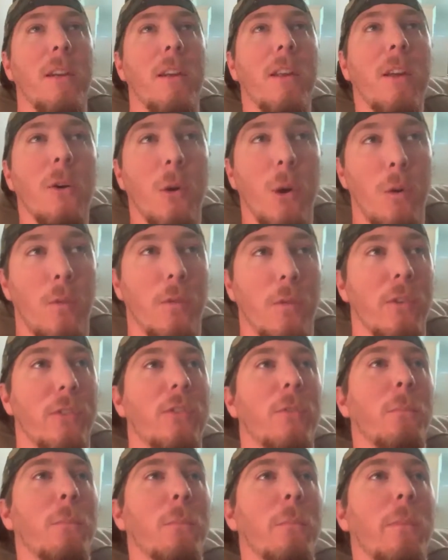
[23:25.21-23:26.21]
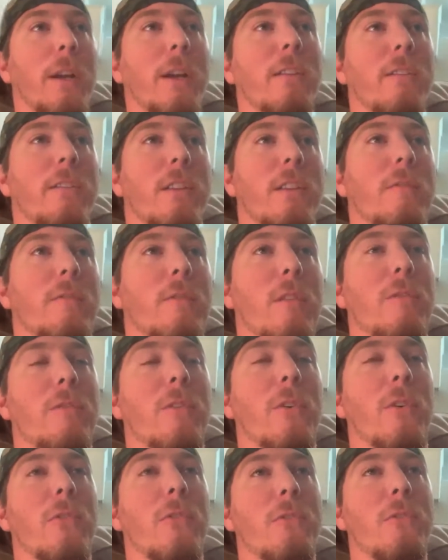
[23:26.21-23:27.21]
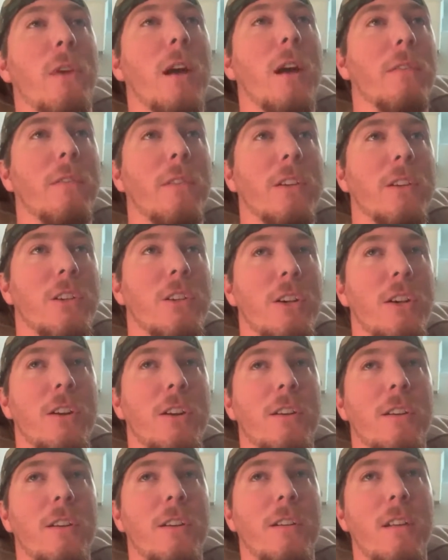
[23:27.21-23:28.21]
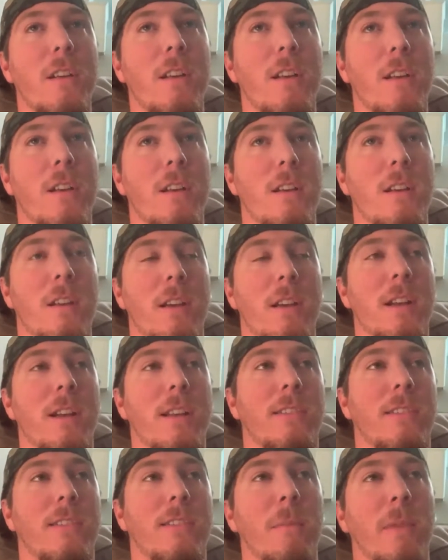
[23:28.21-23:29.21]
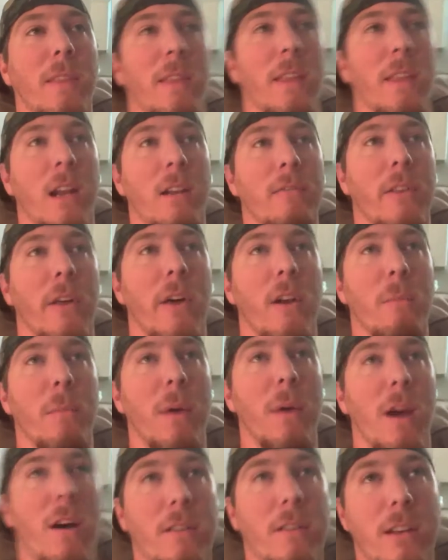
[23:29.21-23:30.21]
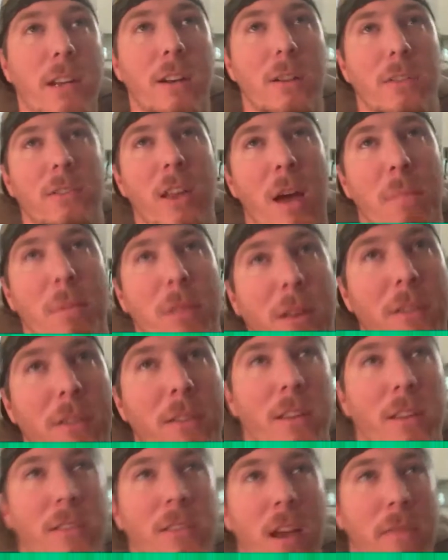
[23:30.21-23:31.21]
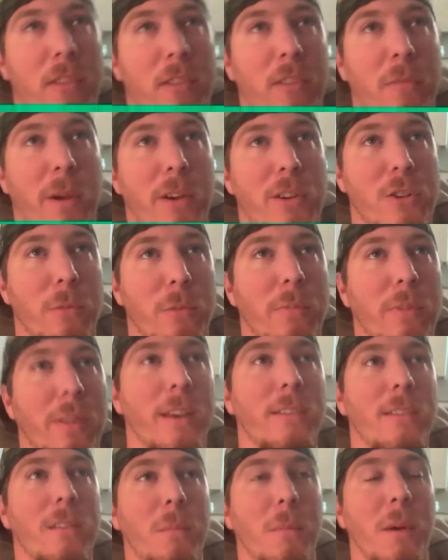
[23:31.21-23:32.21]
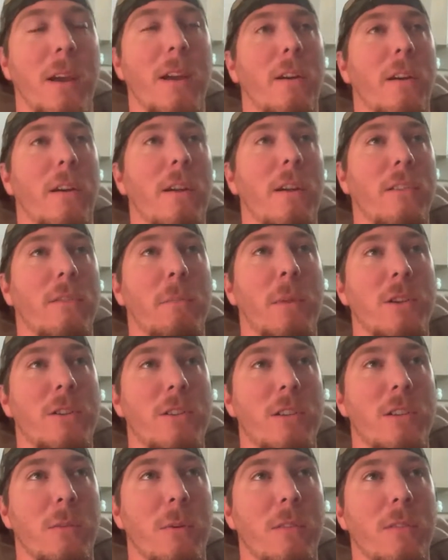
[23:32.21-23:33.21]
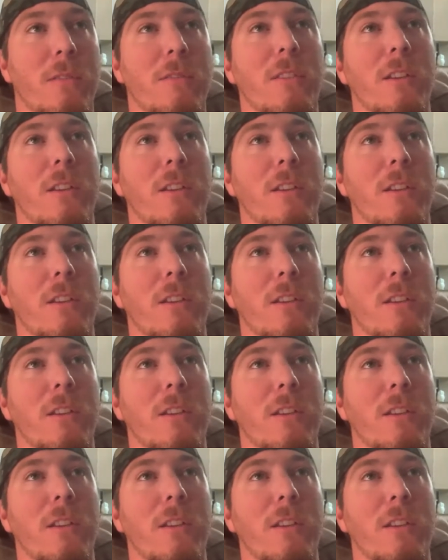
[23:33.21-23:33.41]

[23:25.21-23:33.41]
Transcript: over some beers after the first round this year, and it is something that I've thought about. Sapelo does have a special place in my heart, especially with